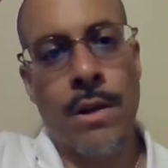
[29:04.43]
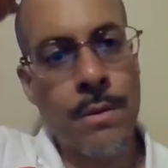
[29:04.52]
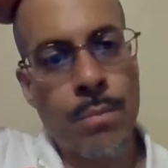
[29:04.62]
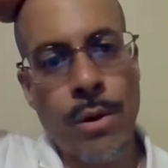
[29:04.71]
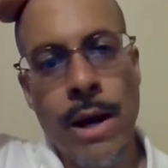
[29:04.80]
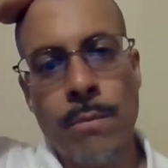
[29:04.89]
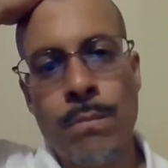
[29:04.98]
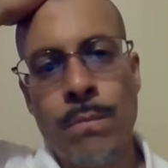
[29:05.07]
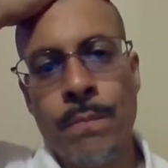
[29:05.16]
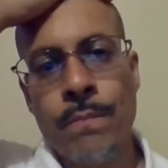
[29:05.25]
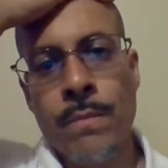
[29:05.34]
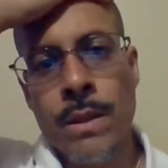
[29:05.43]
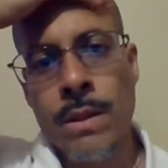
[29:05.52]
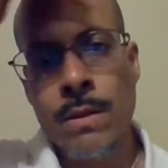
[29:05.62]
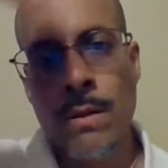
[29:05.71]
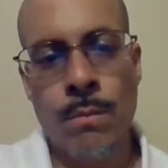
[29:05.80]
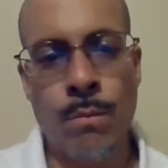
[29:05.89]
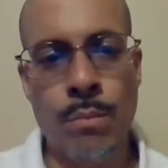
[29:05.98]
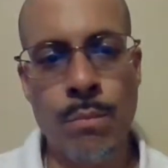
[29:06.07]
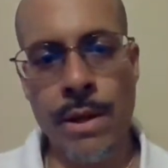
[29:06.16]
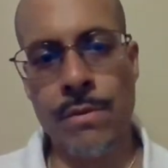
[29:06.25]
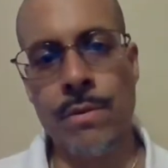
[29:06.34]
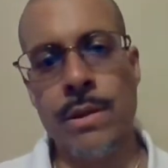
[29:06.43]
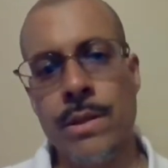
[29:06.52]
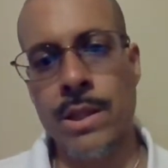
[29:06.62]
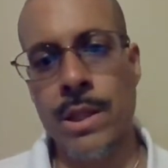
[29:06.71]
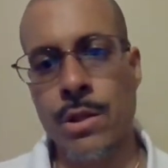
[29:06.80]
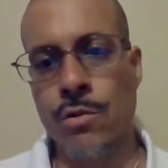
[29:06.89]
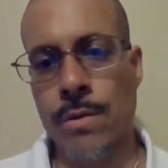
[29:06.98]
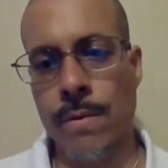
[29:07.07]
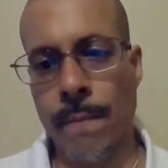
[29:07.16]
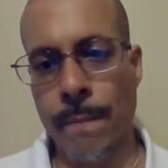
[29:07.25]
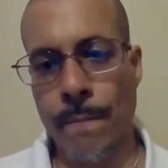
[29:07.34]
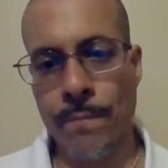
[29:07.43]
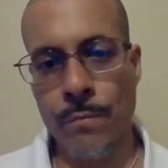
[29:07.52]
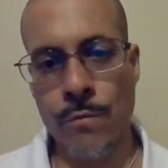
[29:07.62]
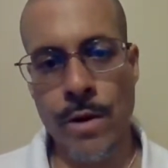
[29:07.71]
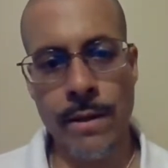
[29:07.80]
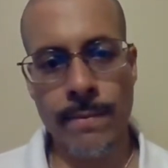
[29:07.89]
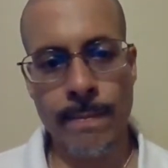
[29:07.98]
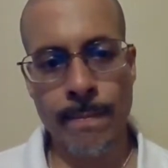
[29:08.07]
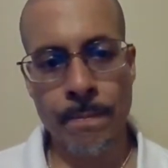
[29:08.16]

other brown brethren and sistren, right?